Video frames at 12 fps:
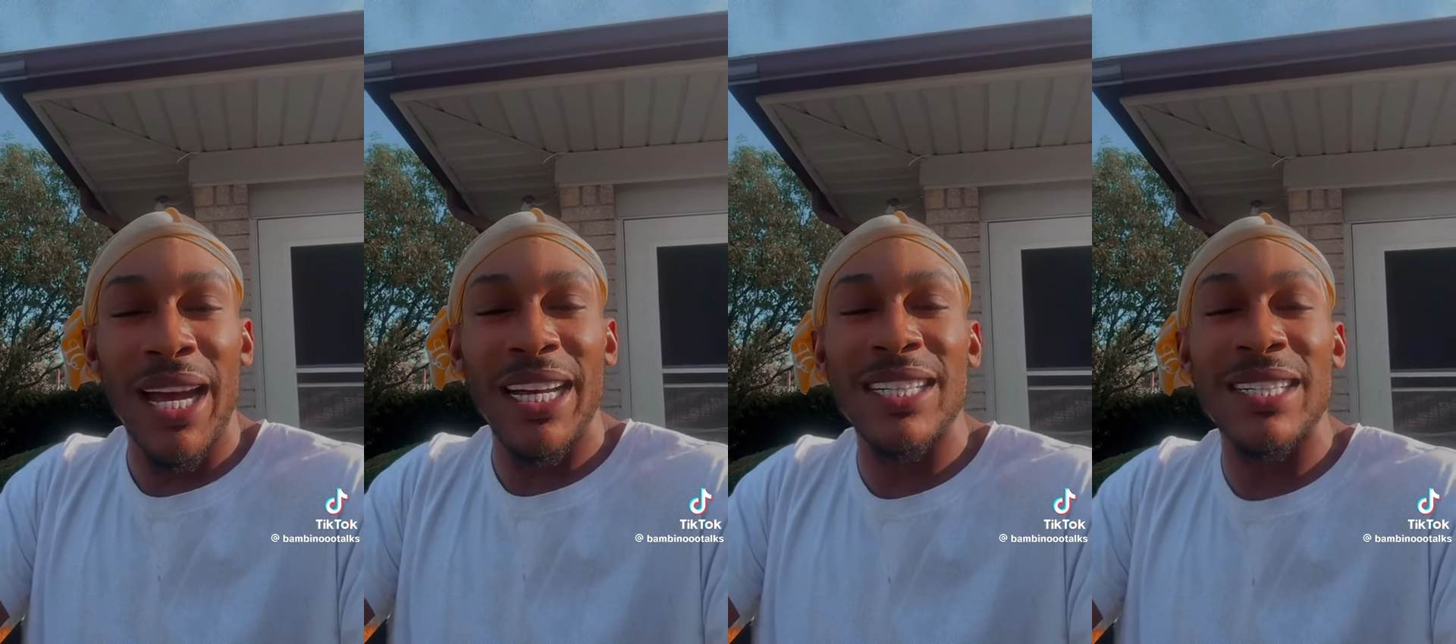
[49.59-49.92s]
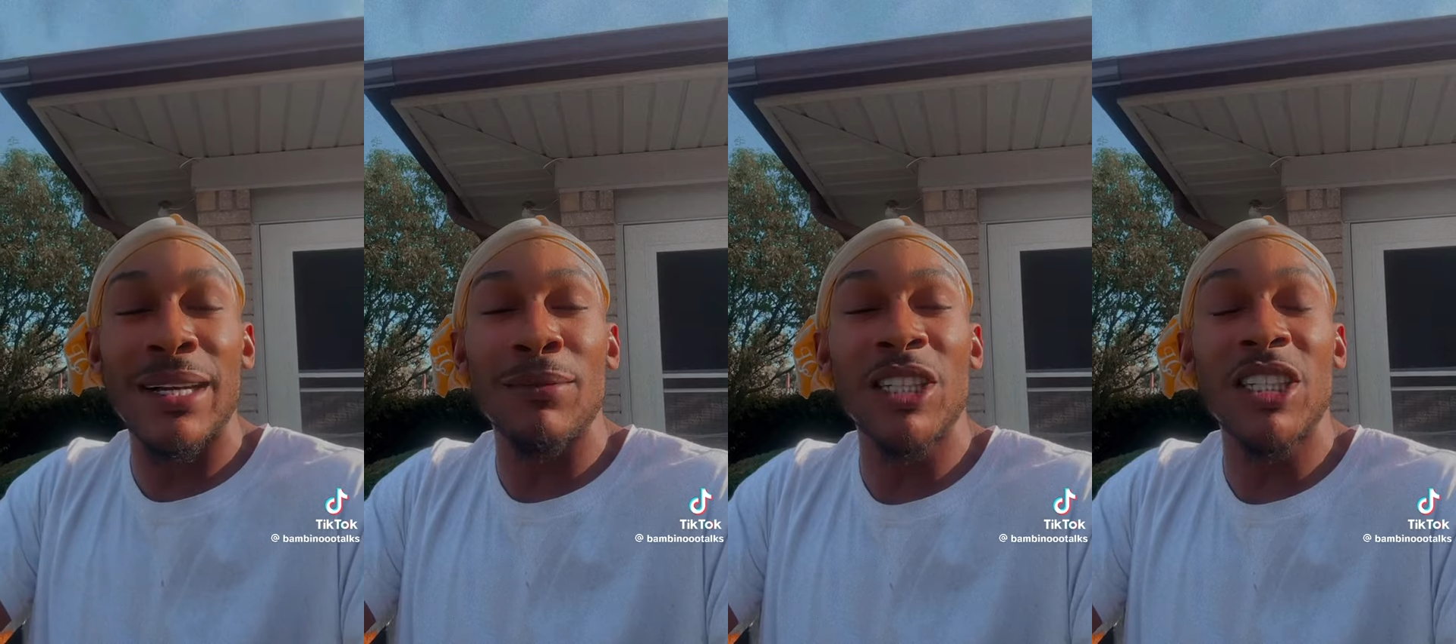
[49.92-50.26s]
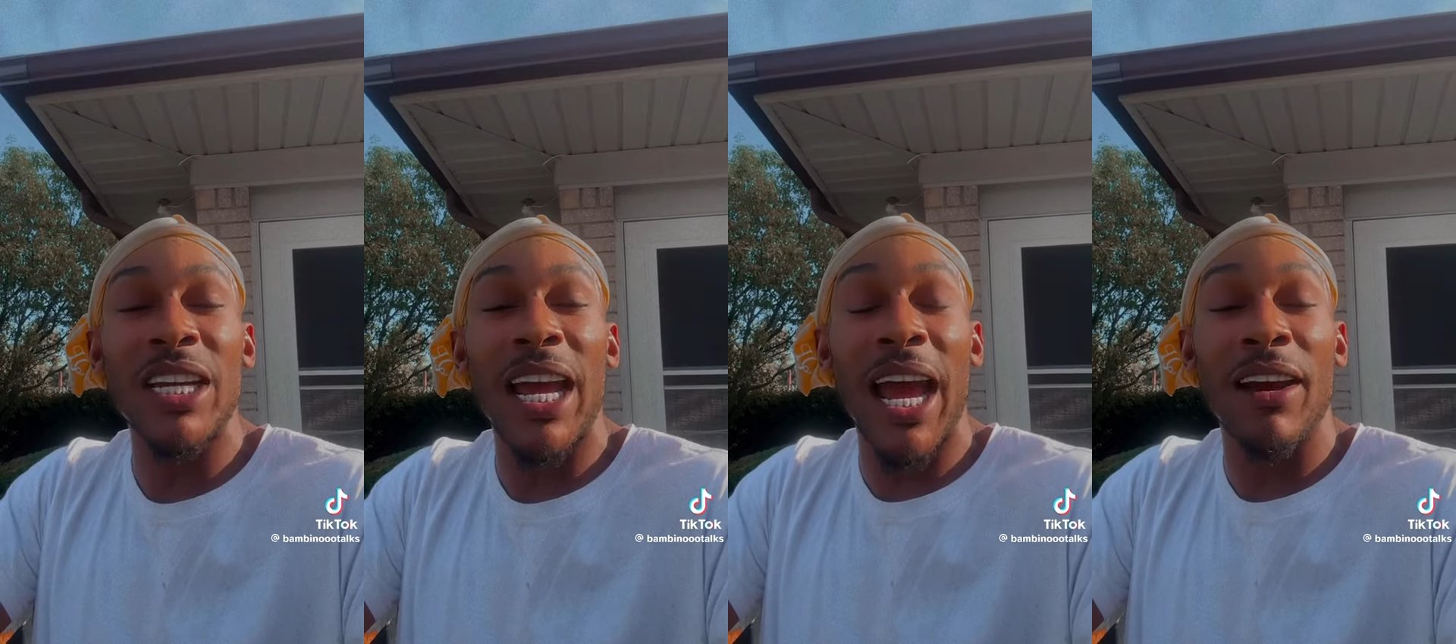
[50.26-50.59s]
And some
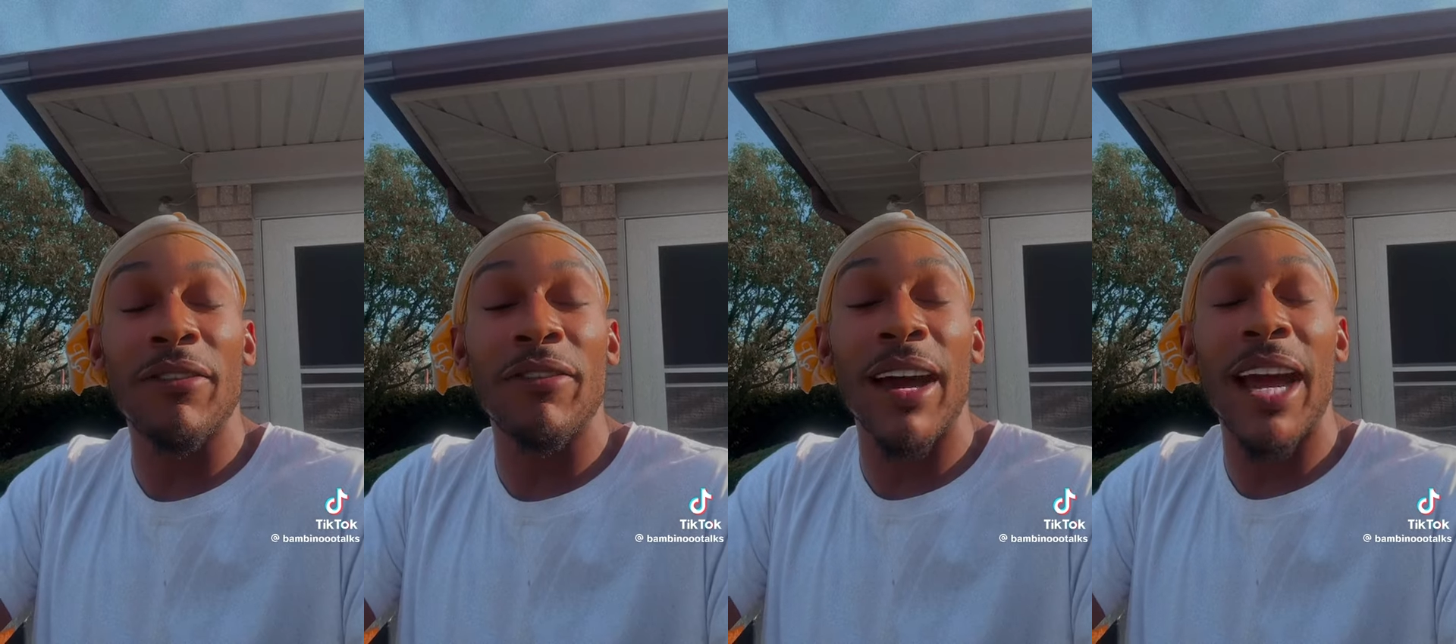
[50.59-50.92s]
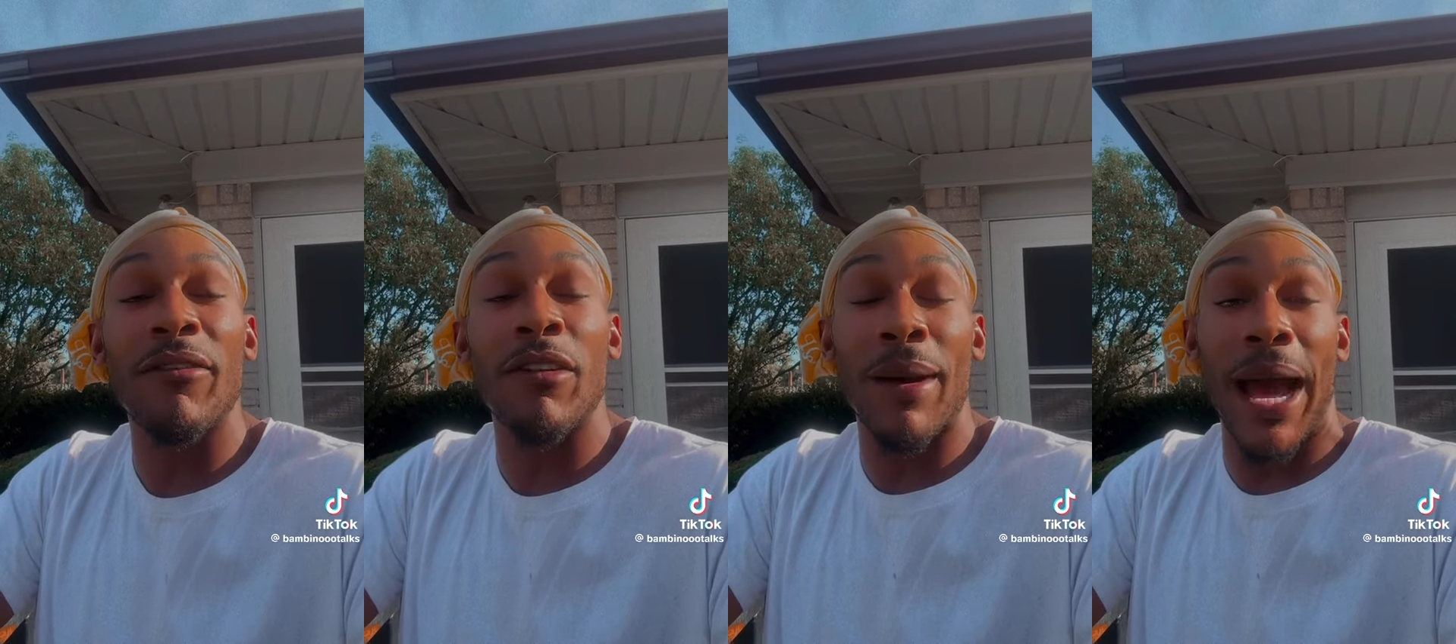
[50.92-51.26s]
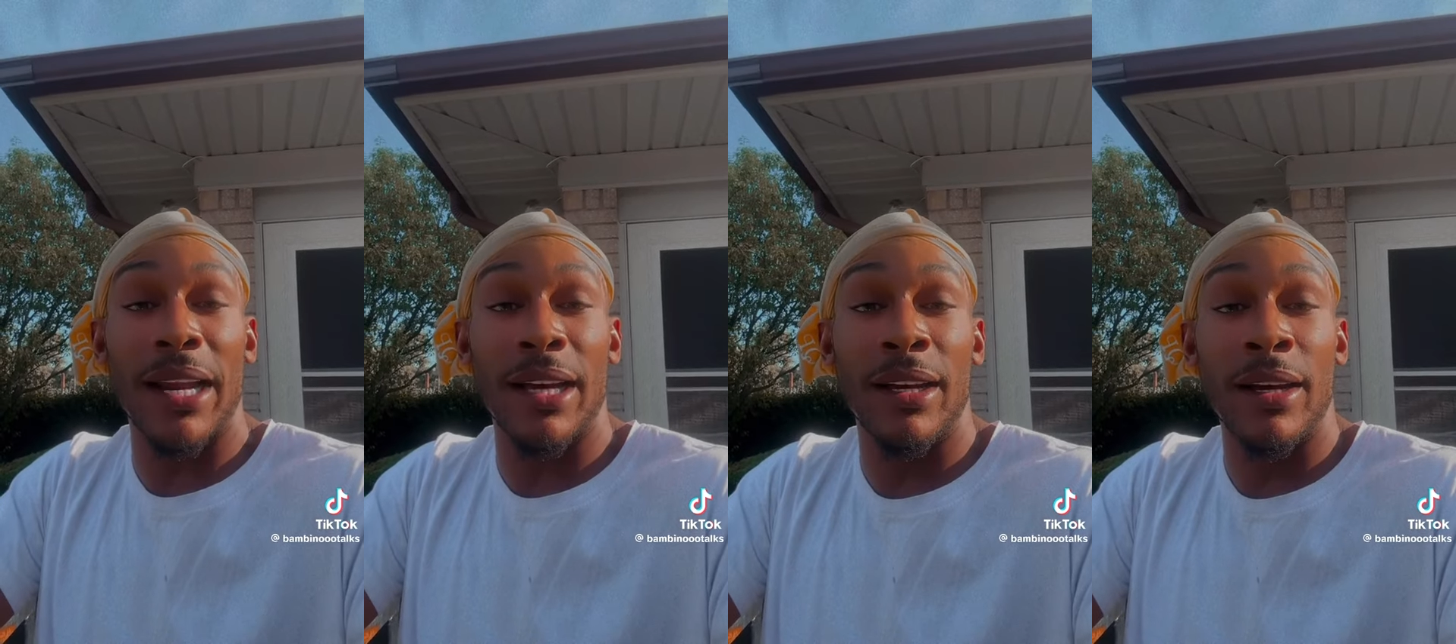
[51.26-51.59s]
shit ain't for
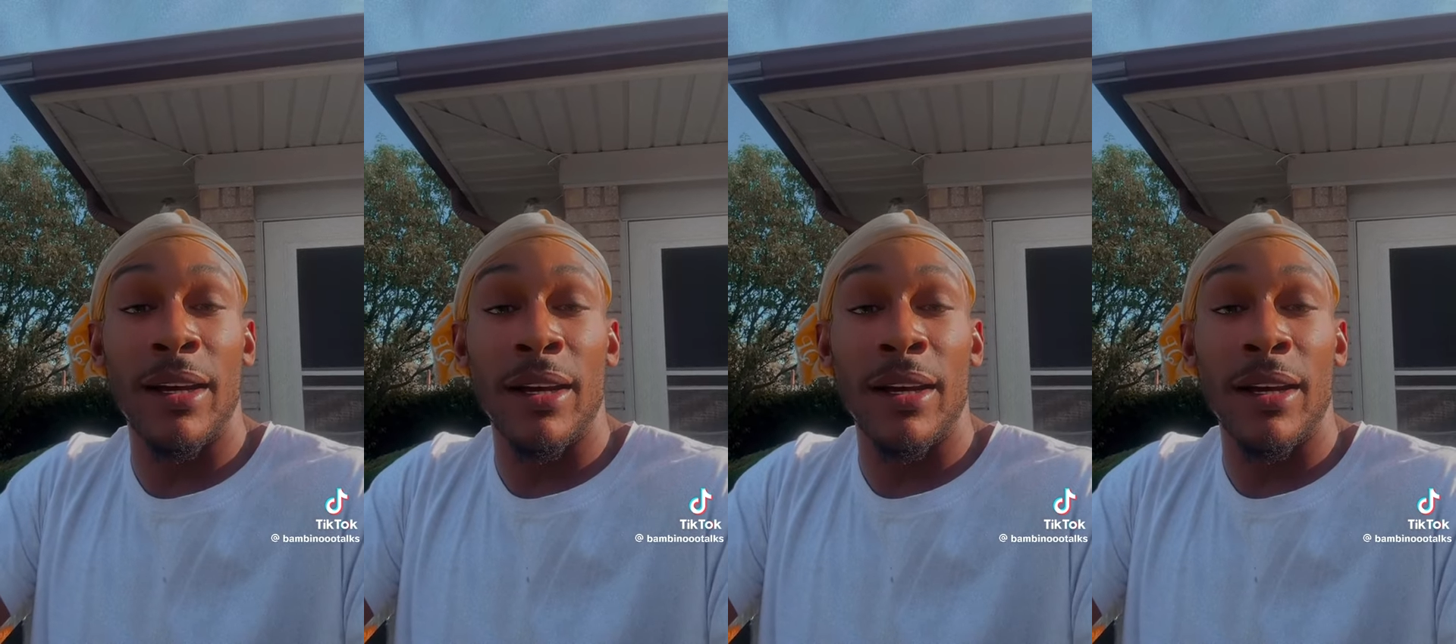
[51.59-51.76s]
everybody.